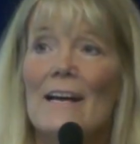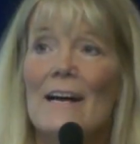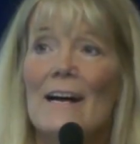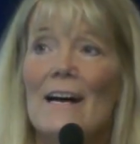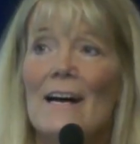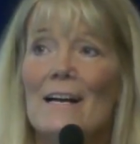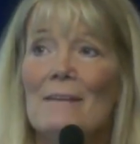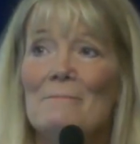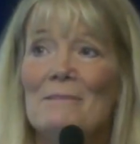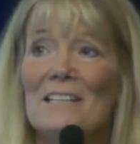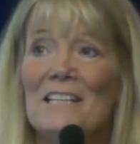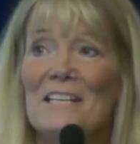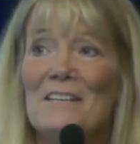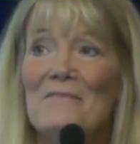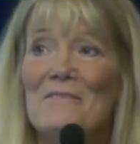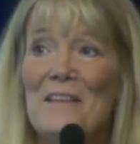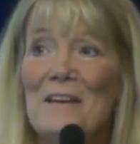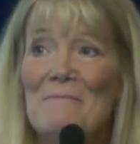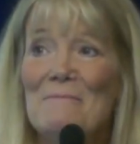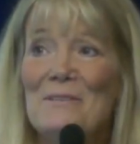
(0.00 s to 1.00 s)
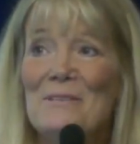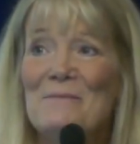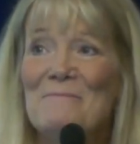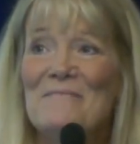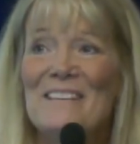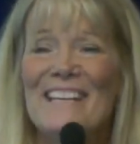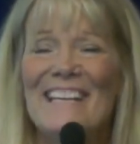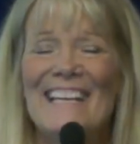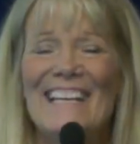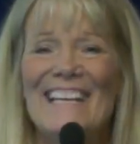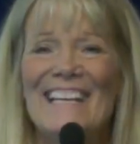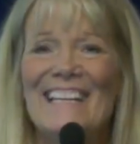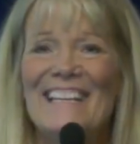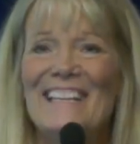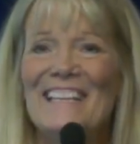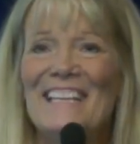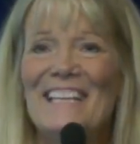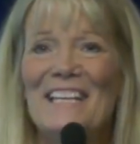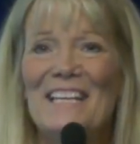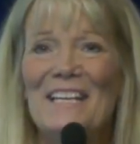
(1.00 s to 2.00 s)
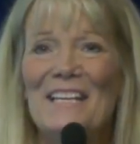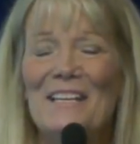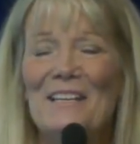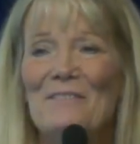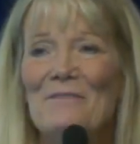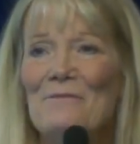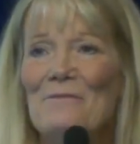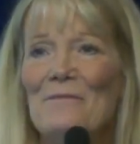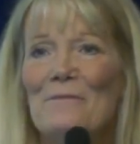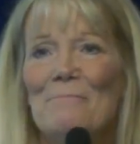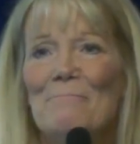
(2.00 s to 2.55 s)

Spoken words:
I believe them to be the